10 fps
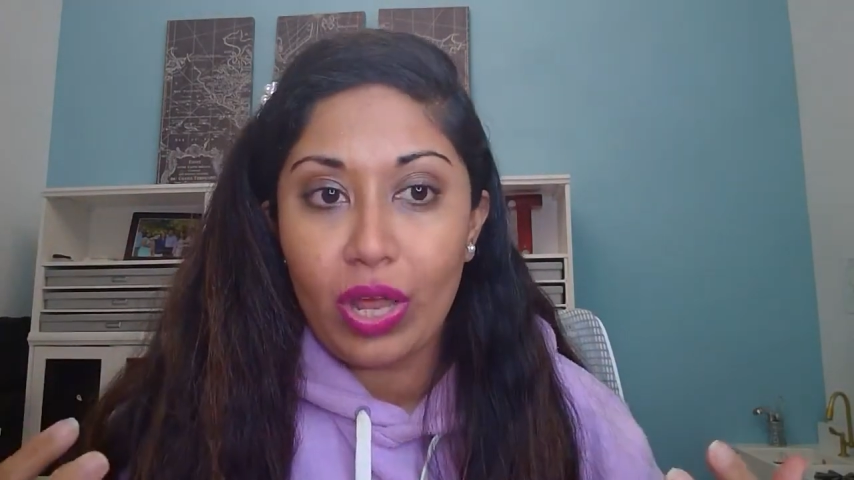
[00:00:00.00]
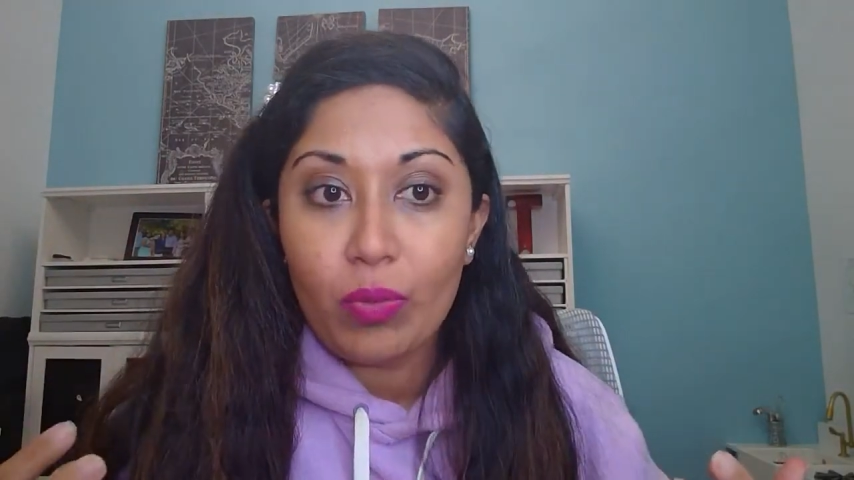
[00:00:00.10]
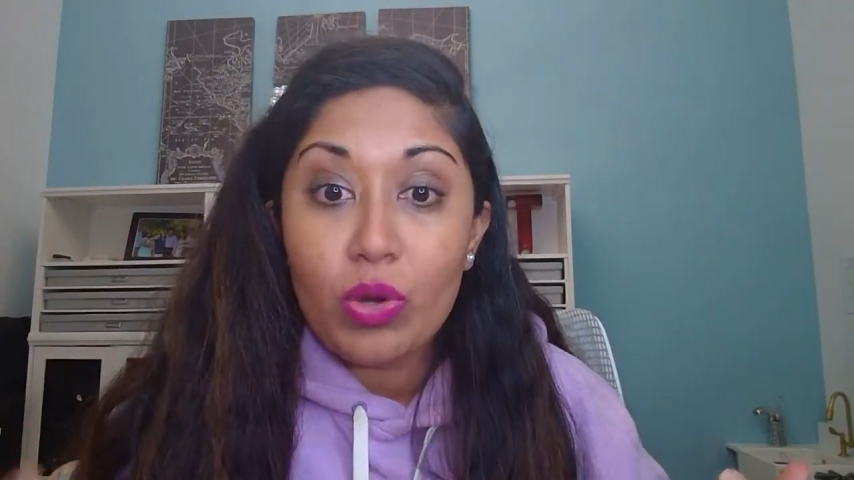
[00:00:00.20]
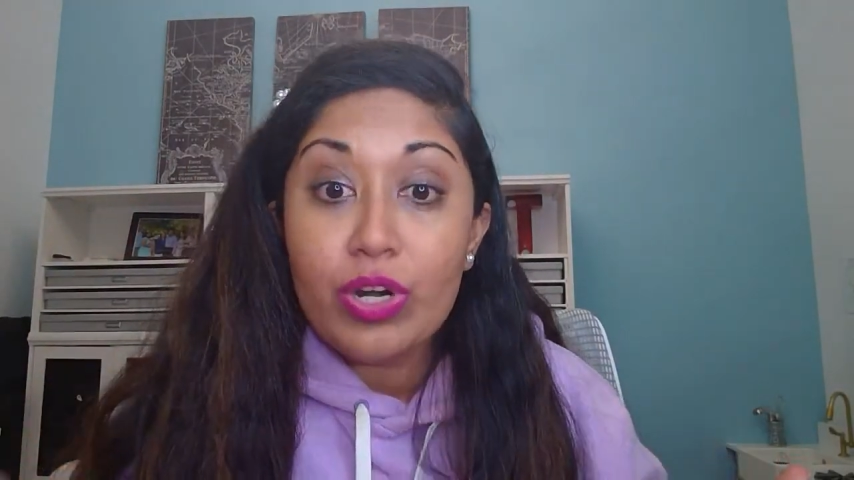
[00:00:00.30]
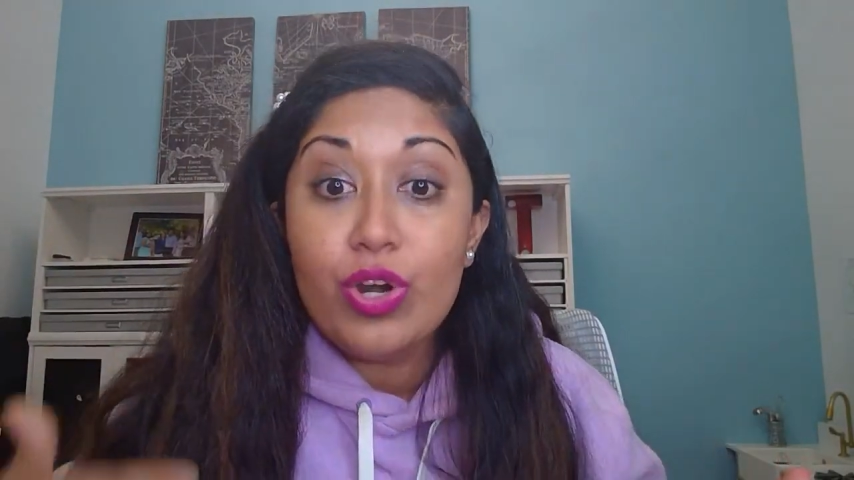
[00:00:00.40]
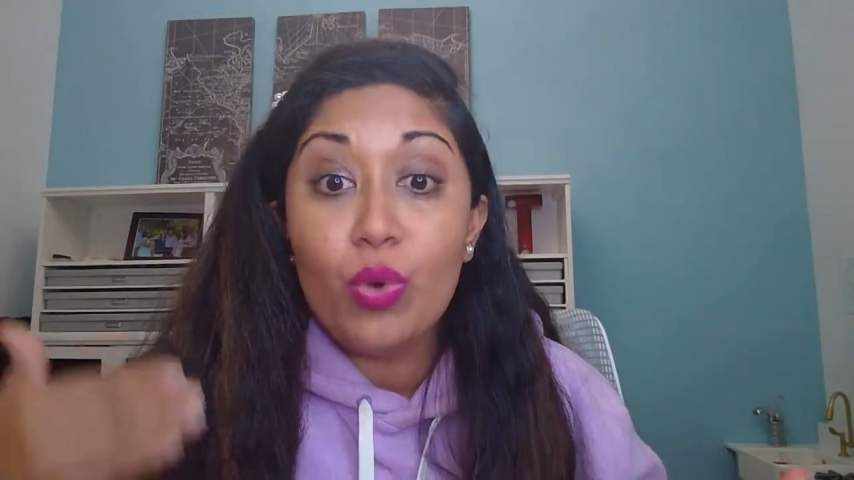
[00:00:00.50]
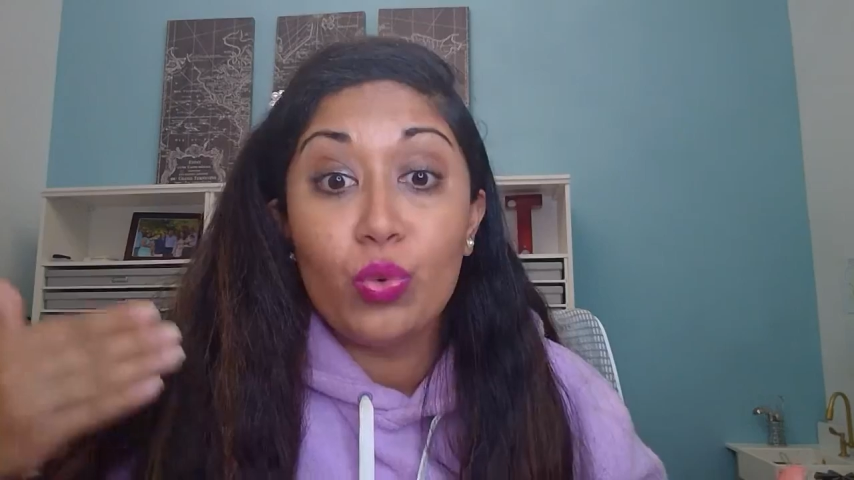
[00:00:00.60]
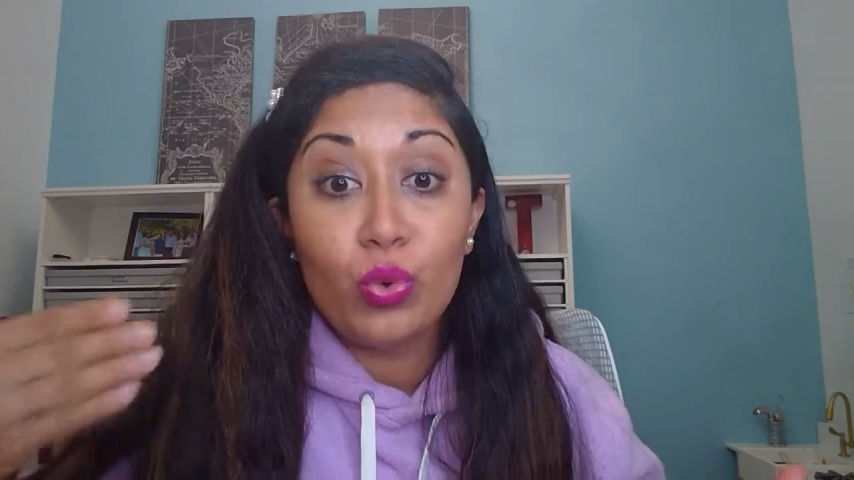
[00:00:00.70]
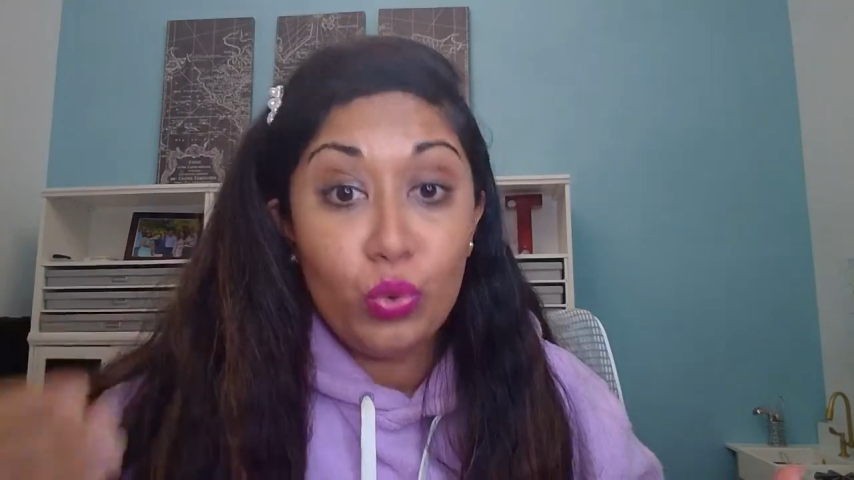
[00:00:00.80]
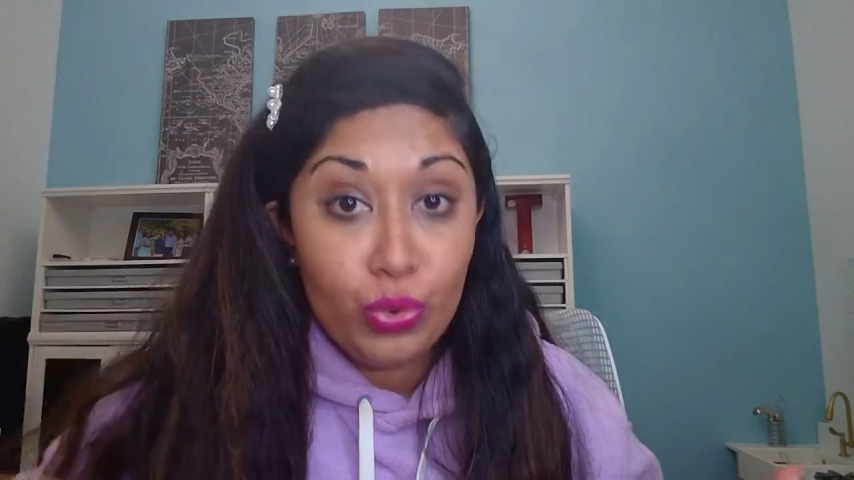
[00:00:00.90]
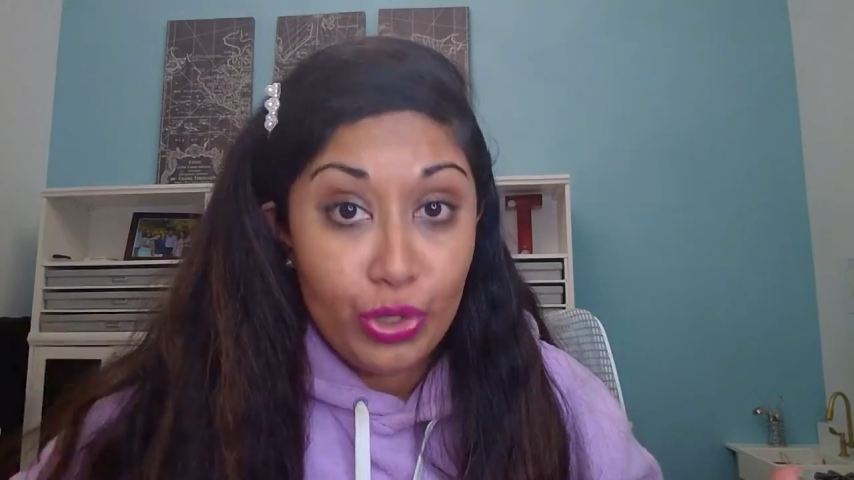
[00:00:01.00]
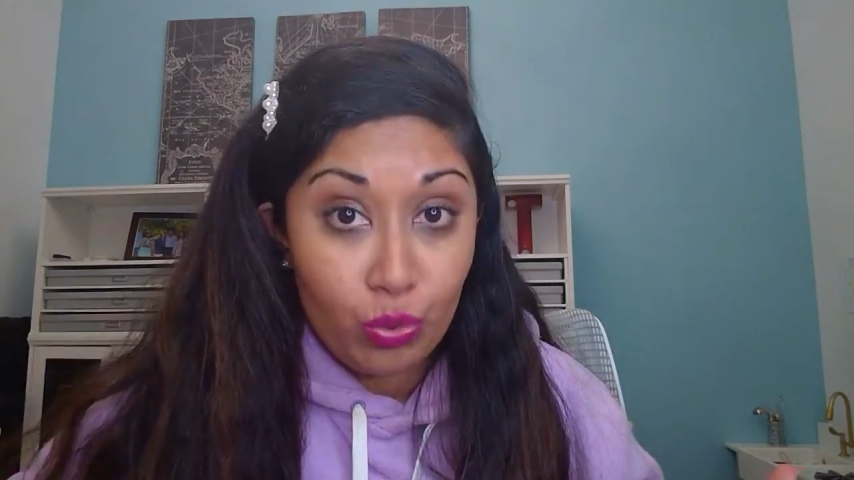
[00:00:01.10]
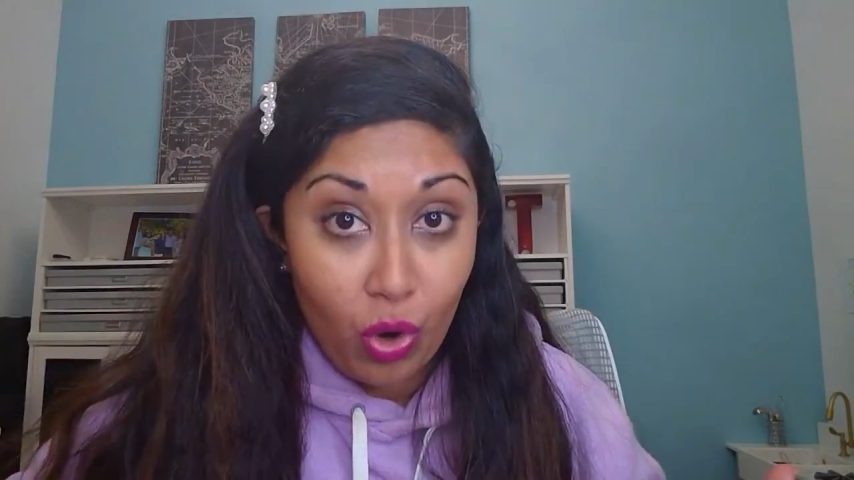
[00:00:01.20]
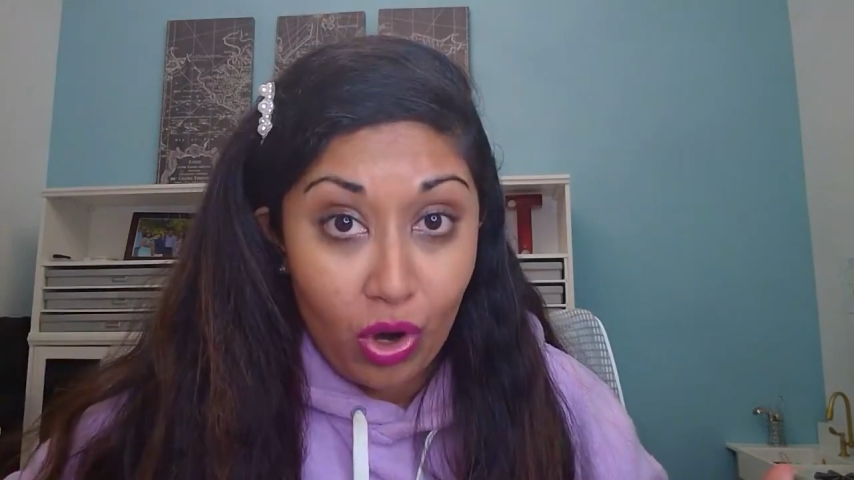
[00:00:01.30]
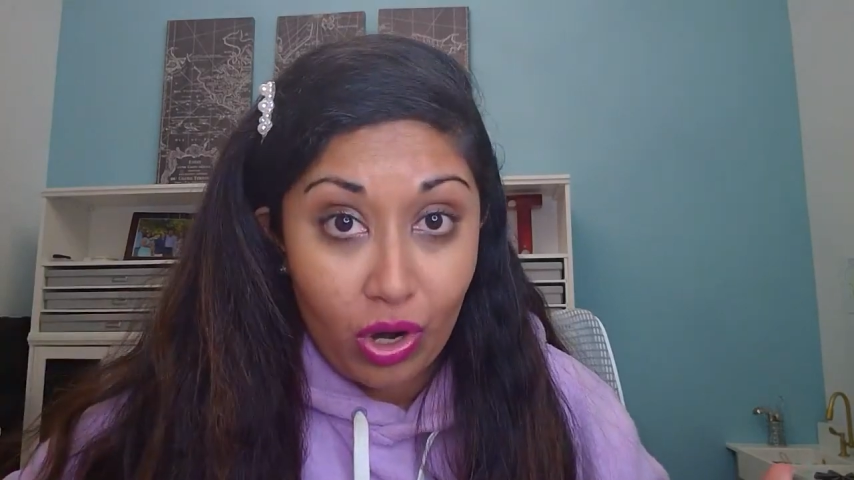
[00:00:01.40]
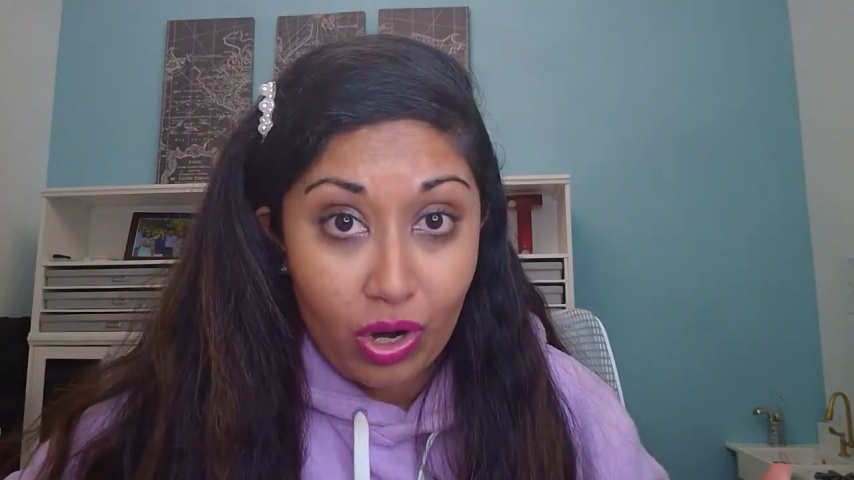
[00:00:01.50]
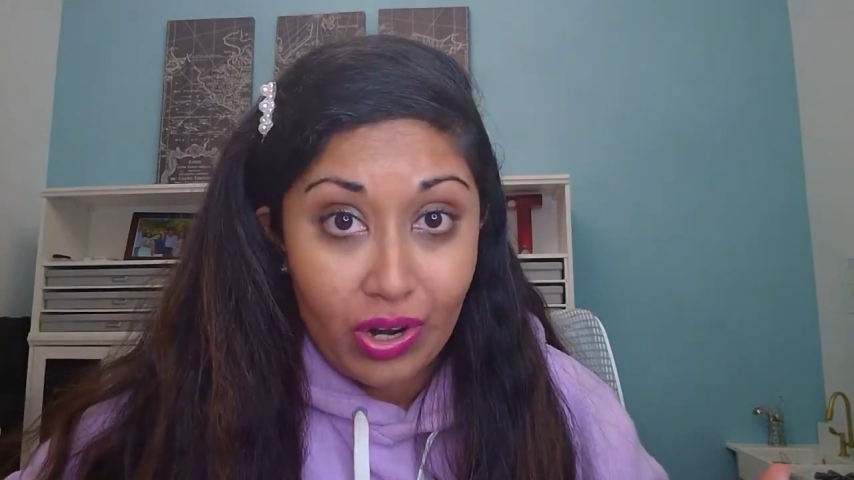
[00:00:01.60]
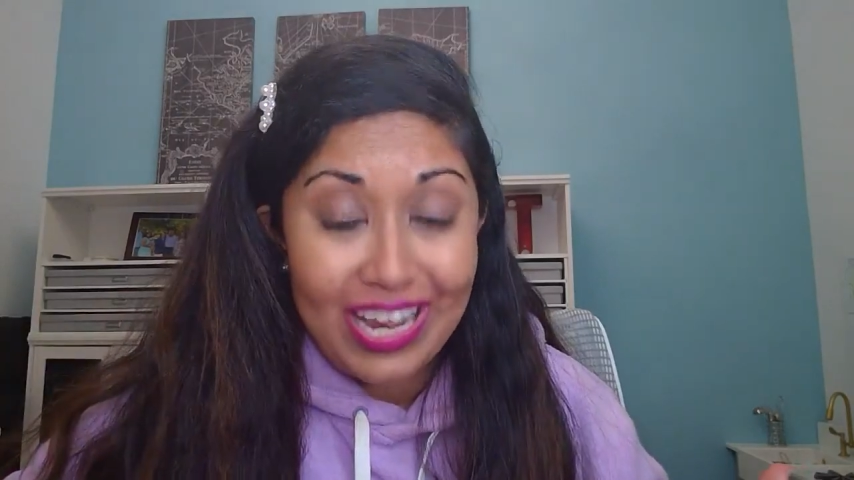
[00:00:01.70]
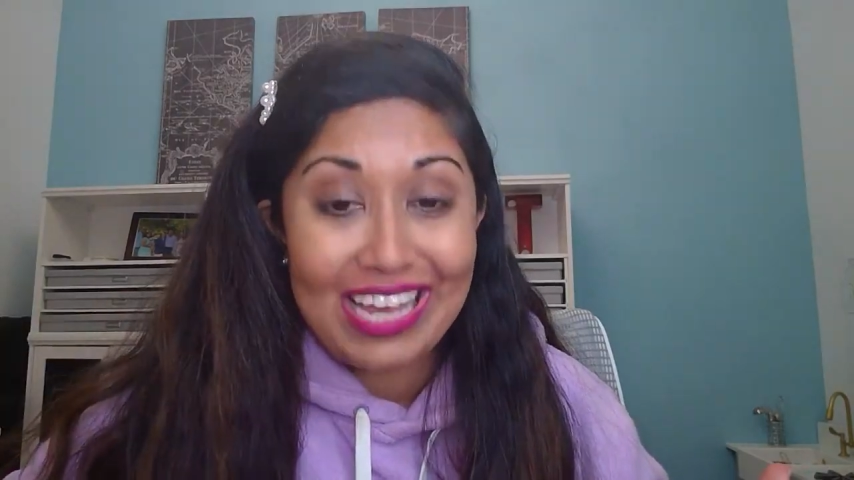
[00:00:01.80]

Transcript: I want to know who you are